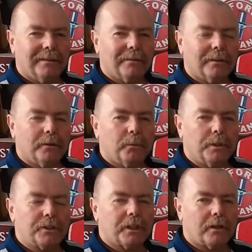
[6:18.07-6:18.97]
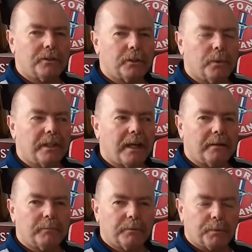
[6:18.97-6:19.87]
Right, we showed you in
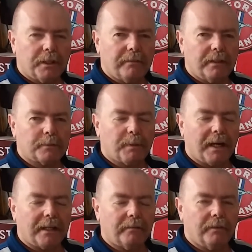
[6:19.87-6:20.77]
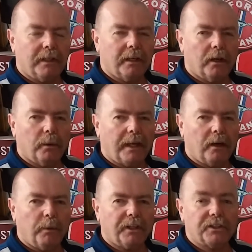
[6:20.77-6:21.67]
that previous part of the video
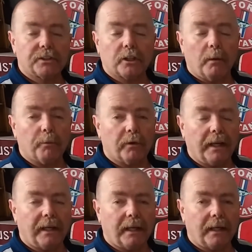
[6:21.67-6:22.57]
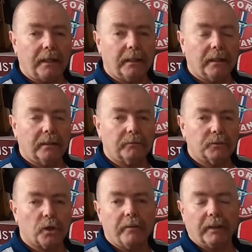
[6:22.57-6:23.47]
how we could just operate a
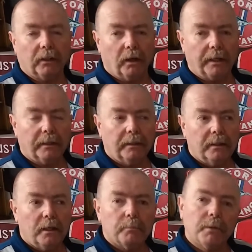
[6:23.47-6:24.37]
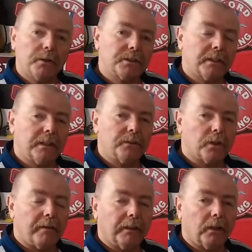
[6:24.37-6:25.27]
driving light. Most of the
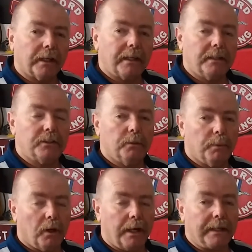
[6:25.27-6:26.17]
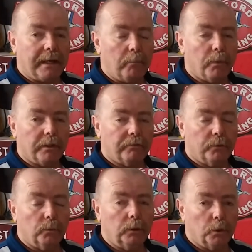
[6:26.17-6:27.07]
driving light kits you buy come with a
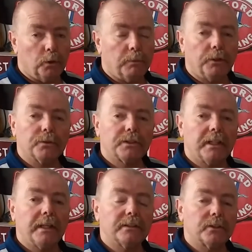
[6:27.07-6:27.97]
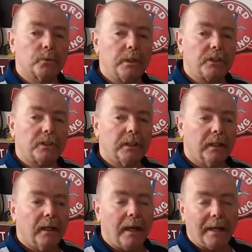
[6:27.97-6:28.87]
full loom, and you'll see there's a switch
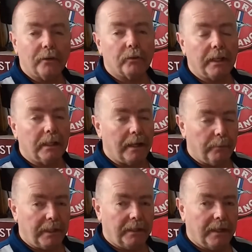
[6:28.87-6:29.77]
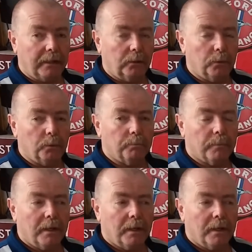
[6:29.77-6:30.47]
and a relay within that loom.